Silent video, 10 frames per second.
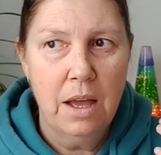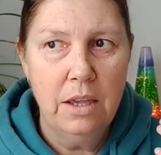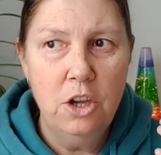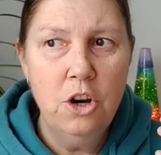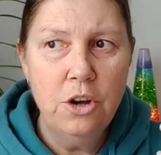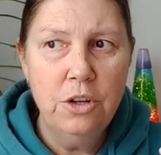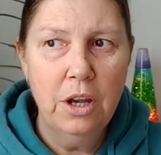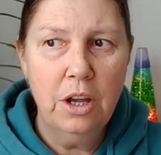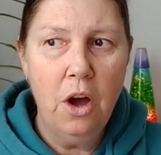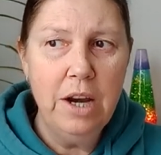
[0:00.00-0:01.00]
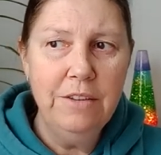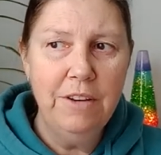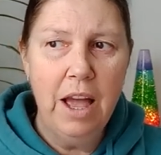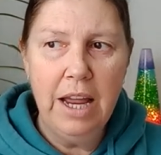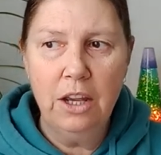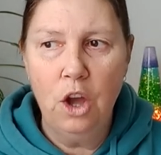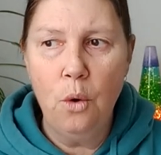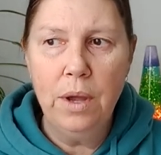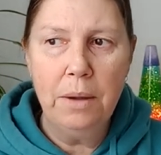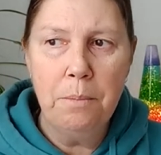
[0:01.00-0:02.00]
you know, kind of like
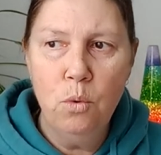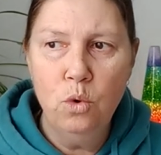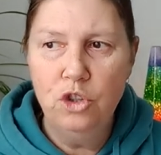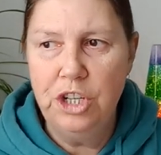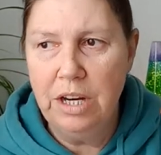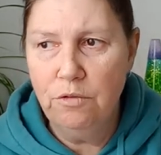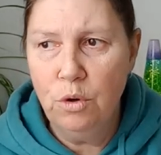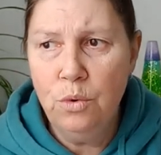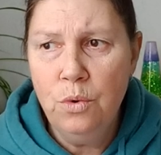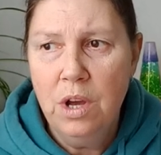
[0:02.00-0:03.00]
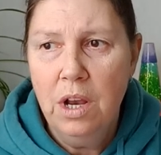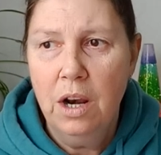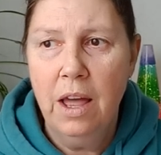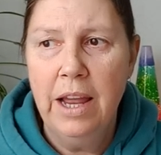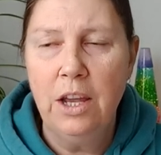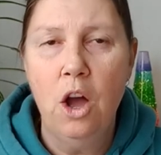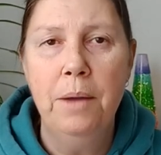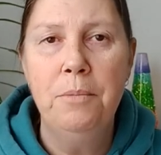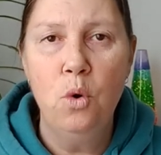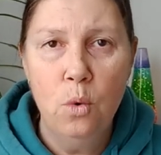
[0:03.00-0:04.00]
going more general, like
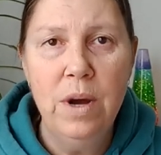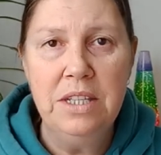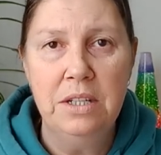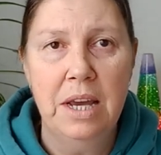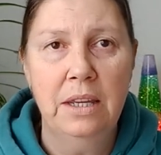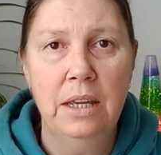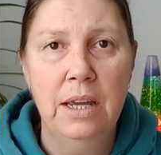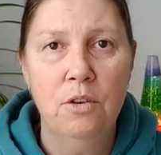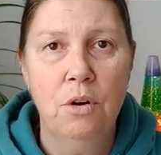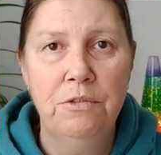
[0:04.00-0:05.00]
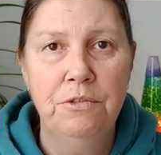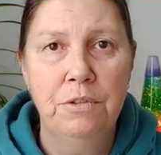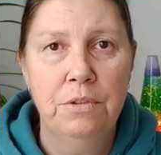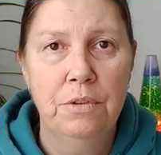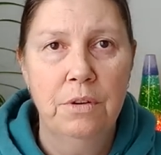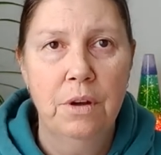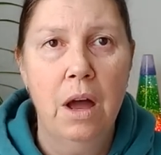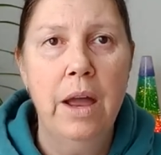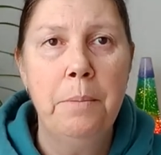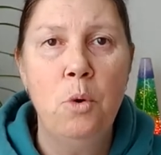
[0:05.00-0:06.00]
I'm always taken care of.
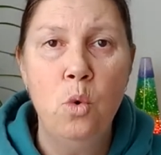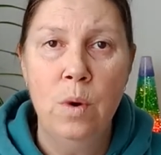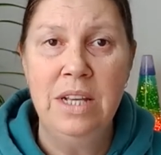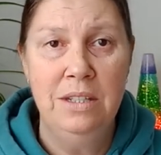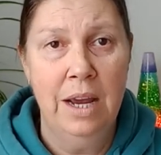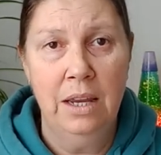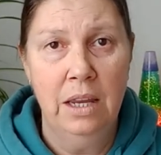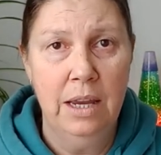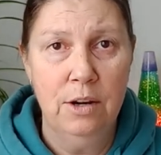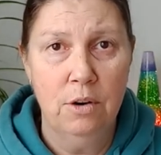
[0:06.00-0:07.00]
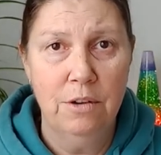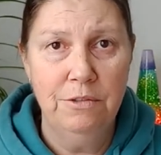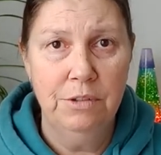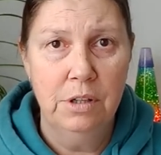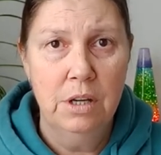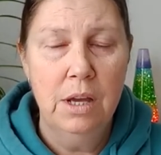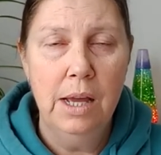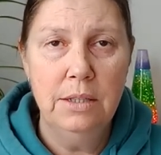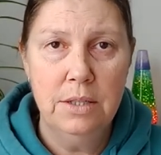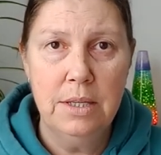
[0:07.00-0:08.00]
I am always taken care of.
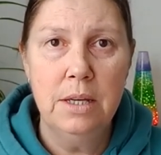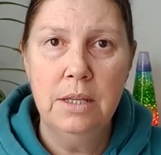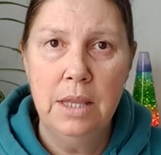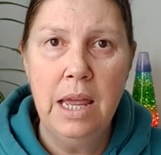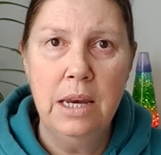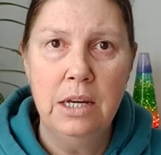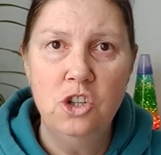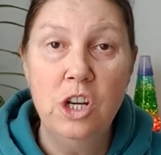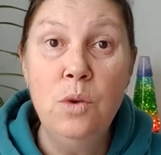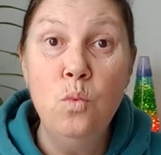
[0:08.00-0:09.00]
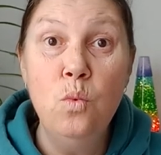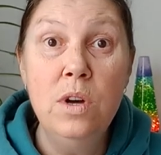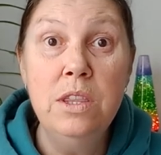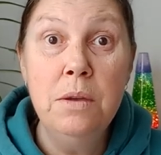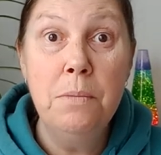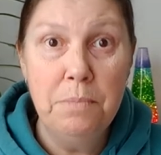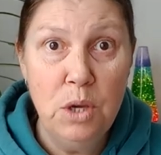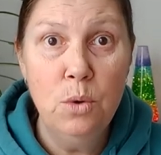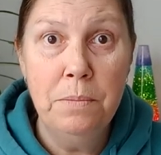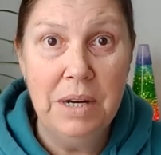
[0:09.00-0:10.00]
And sit in that energy with
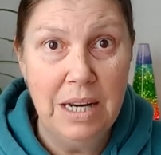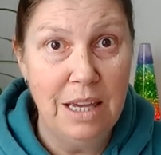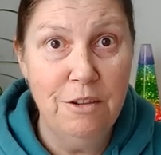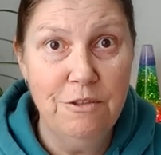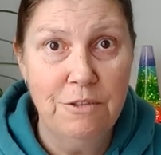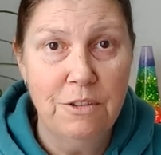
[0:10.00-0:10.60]
pure belief.